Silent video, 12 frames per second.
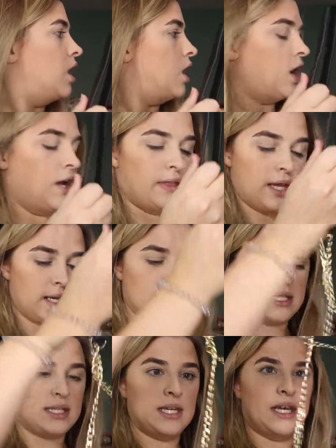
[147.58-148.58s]
on
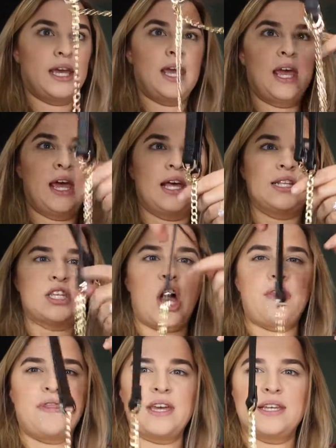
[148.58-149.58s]
this, it's
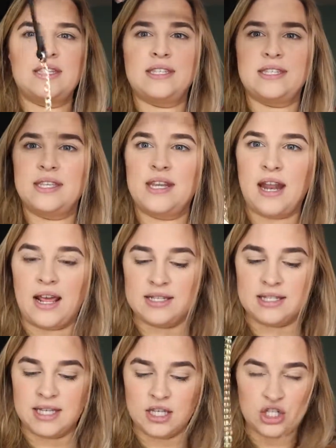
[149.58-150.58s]
got this nice
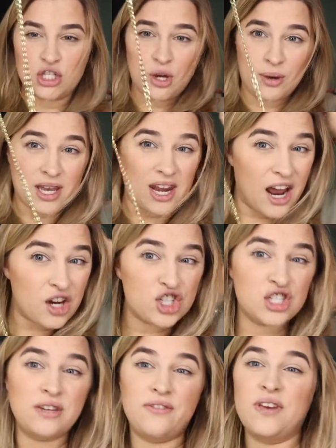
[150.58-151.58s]
thing, so it can
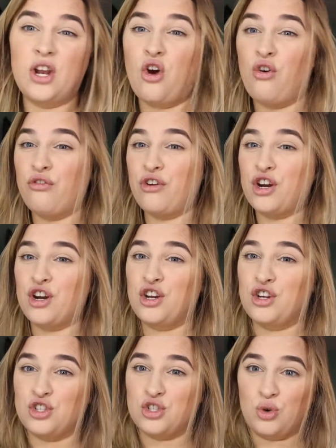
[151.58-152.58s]
actually fit over
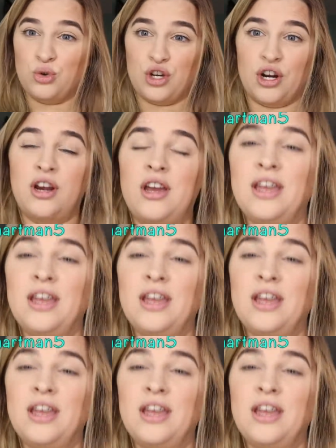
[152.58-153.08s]
your shoulder